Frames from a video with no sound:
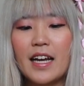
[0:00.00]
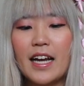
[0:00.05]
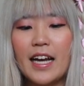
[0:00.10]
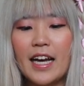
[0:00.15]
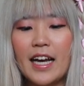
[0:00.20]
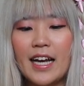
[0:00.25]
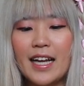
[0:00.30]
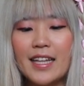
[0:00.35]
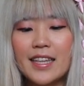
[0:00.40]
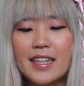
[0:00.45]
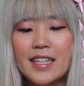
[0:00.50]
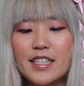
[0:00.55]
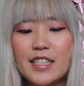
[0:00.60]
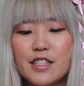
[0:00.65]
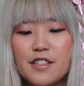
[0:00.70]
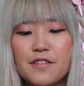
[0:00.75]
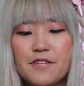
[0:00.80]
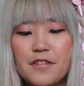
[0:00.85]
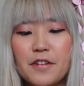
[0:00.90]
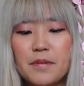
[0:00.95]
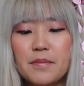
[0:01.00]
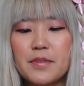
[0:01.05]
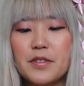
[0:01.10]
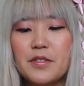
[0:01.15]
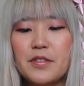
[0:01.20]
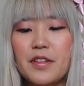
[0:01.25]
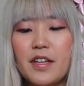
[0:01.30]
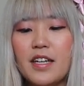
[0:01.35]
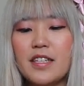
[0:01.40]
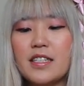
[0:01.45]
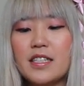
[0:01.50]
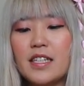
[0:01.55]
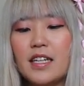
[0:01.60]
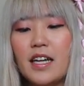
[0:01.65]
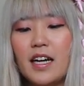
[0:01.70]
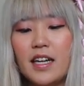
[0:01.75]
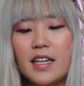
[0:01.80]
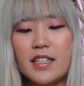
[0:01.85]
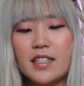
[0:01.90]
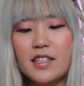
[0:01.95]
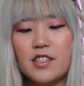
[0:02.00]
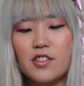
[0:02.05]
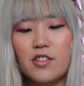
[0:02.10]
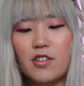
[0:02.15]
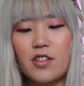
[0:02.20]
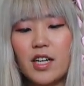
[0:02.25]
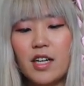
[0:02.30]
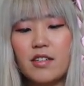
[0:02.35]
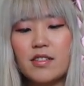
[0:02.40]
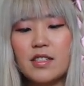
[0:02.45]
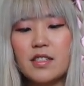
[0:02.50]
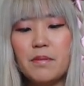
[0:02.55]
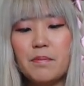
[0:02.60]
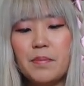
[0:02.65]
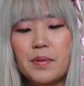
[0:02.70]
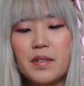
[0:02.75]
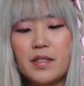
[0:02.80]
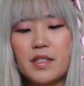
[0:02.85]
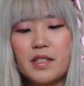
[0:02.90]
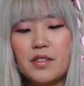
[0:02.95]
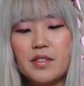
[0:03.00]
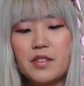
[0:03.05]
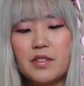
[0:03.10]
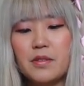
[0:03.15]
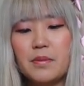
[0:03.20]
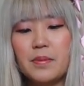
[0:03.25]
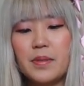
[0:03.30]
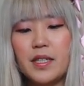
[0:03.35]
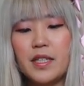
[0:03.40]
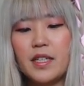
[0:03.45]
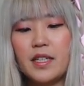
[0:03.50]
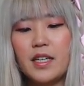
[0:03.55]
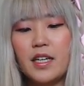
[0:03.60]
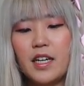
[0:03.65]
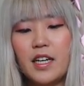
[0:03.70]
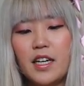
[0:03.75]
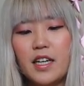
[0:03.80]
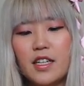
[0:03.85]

And this is from two thousand nine, so look how simple it used to be.